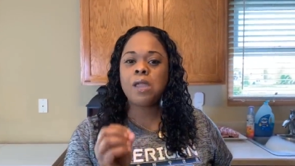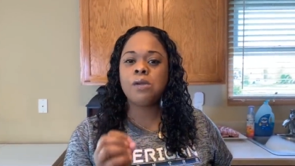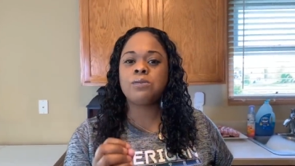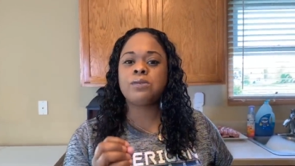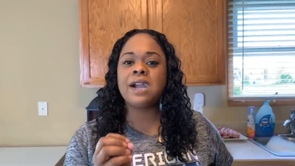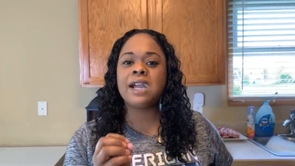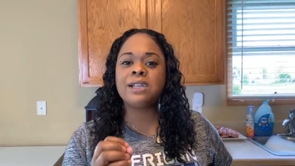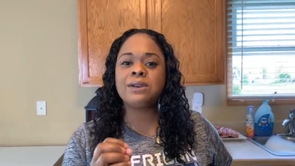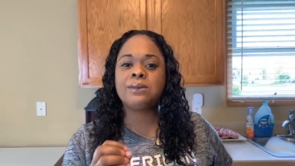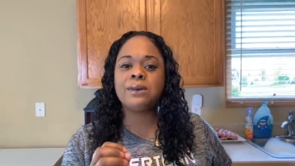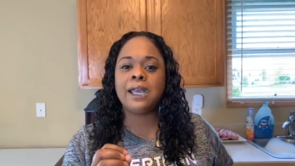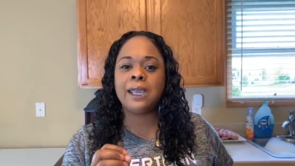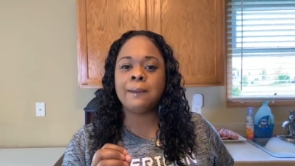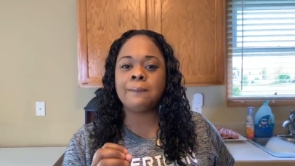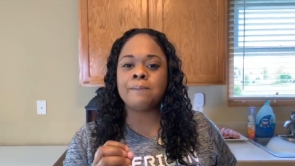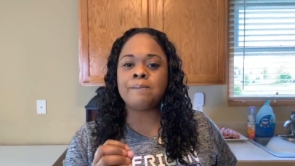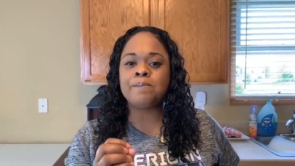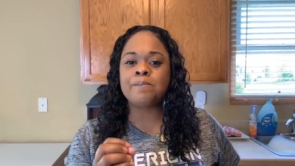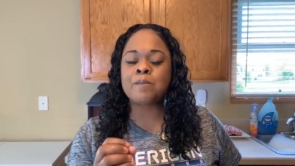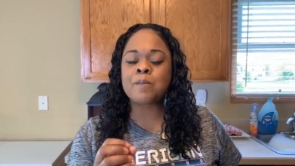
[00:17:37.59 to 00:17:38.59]
Right away,
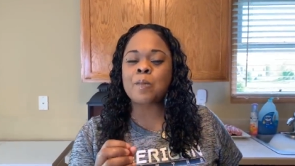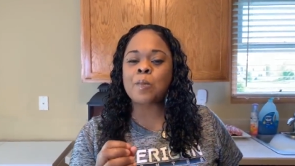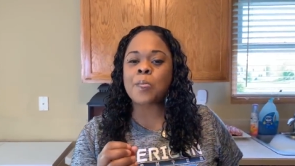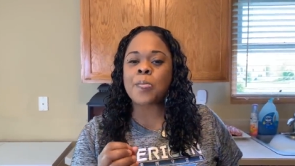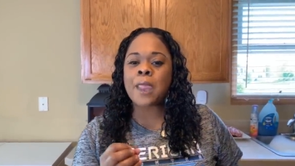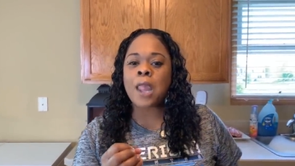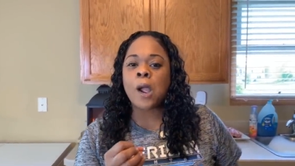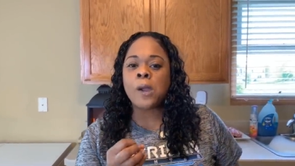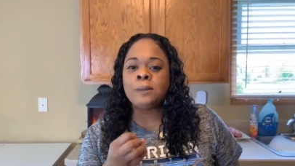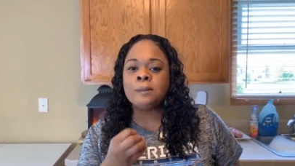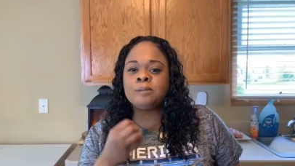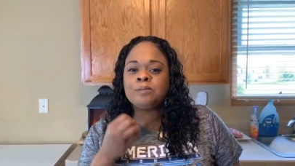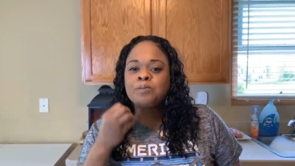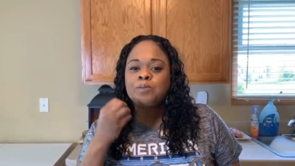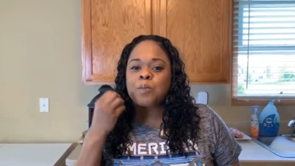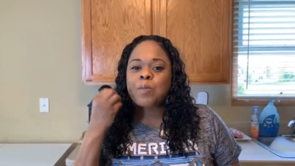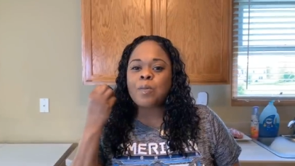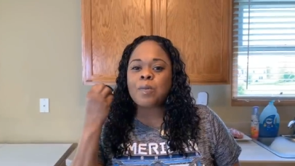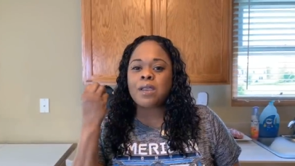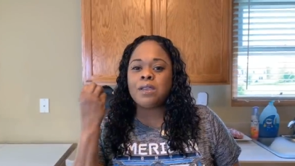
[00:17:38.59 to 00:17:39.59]

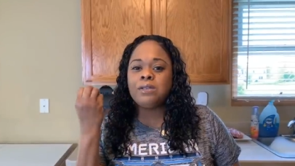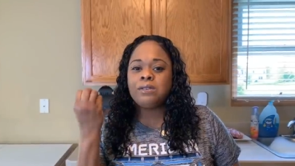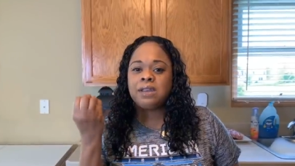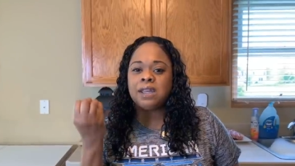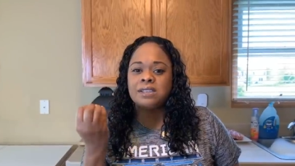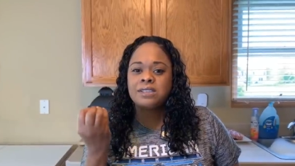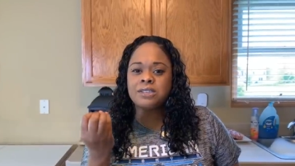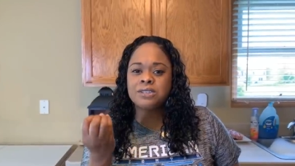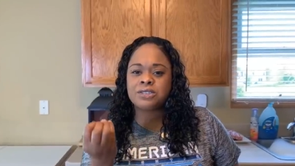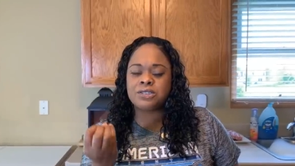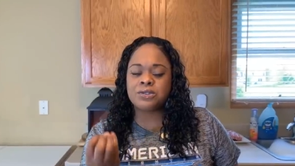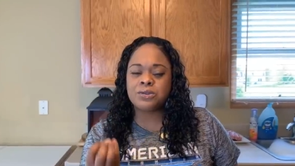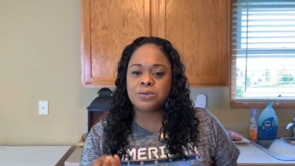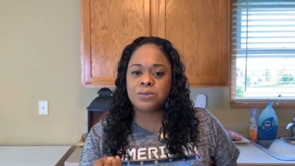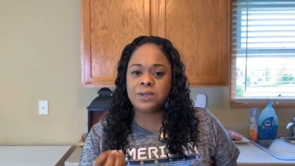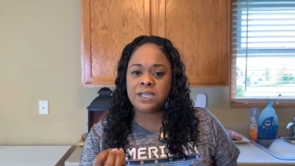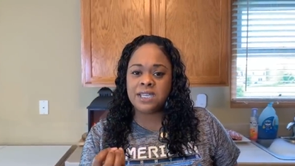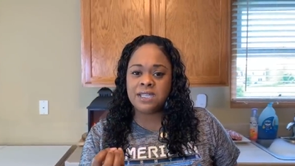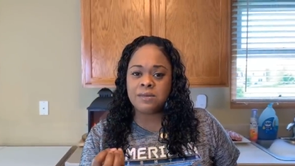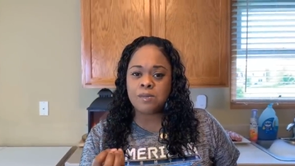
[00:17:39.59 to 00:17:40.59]
you got those
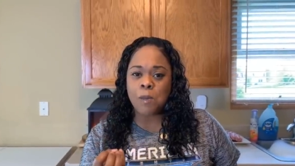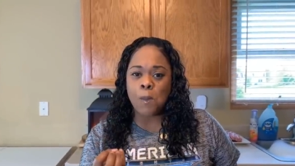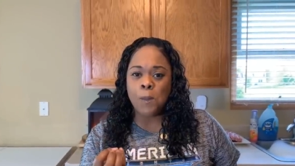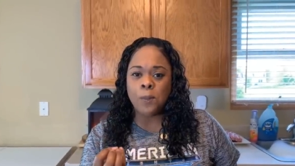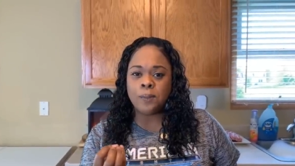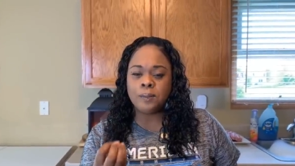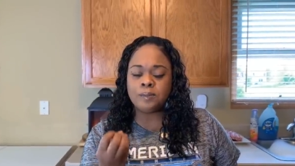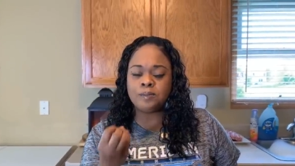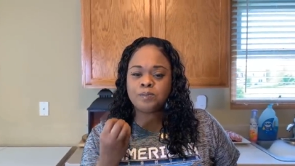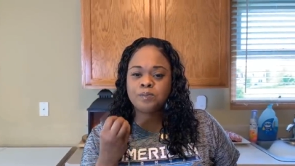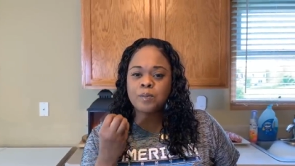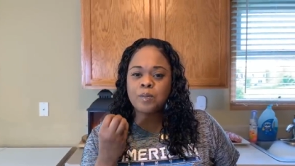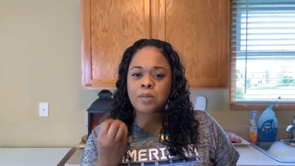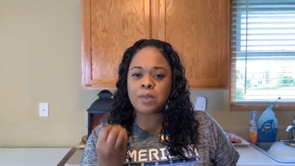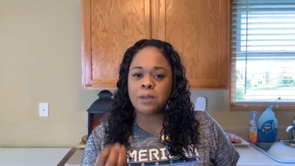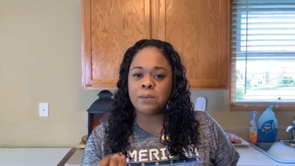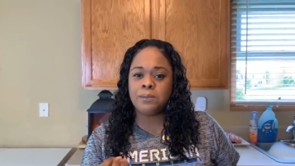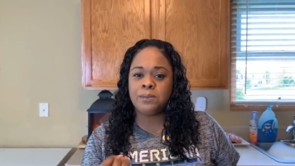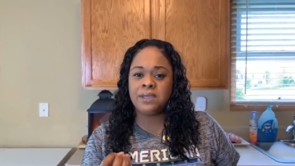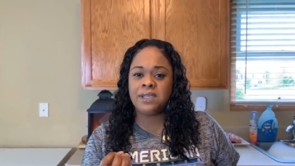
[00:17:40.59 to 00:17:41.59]
sweet
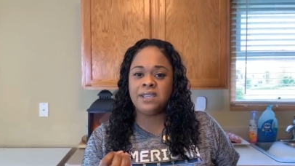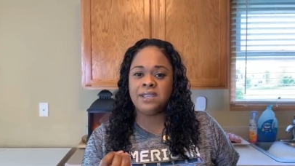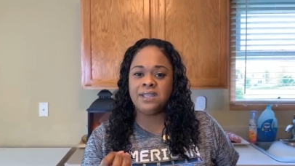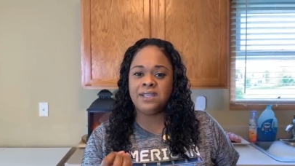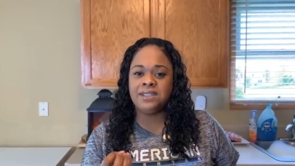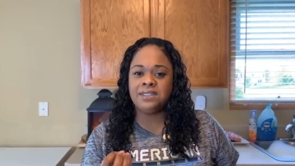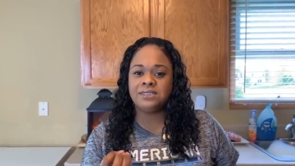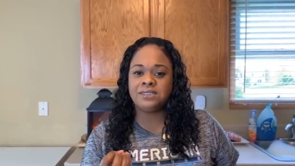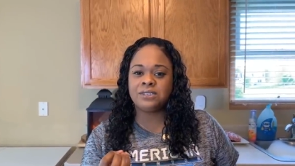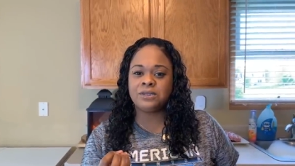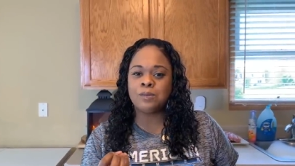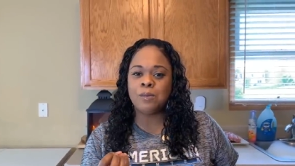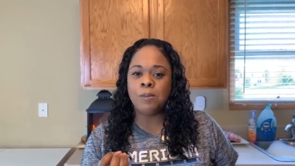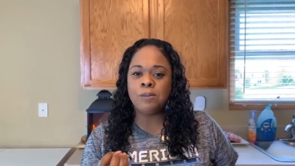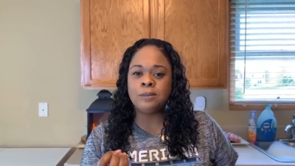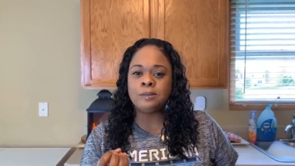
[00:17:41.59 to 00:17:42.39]
peas.